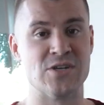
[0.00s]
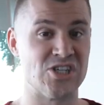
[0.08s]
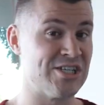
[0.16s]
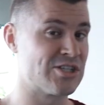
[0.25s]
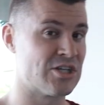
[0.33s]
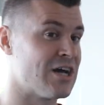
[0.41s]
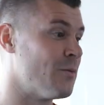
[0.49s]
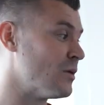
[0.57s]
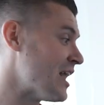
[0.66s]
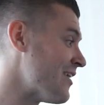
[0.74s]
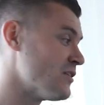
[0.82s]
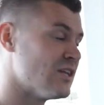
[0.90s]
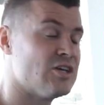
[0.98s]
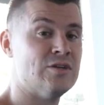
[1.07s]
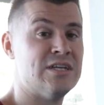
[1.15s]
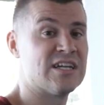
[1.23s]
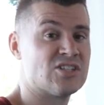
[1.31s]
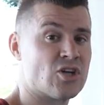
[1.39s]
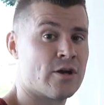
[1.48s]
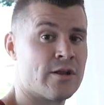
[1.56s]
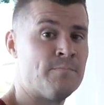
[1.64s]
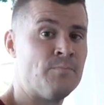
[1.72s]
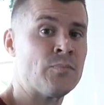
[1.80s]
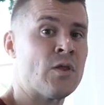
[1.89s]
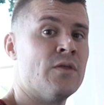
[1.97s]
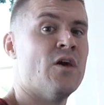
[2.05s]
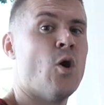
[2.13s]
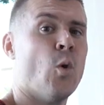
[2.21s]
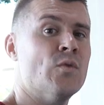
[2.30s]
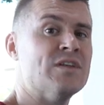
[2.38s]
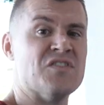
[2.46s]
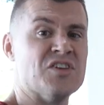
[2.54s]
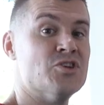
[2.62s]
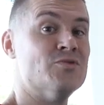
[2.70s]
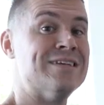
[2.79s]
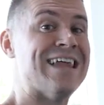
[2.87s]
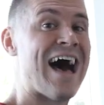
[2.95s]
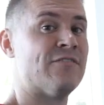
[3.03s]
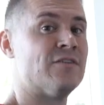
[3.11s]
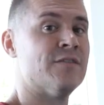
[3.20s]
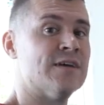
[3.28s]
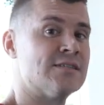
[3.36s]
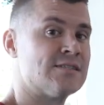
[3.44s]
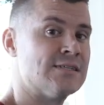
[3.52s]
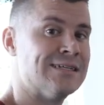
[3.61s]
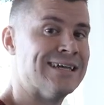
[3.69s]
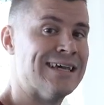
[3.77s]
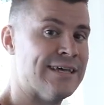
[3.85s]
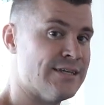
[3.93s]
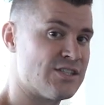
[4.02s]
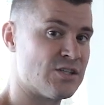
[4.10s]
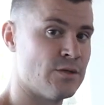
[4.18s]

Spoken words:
machine's gonna come with everything you need to get started. The only thing you need after this is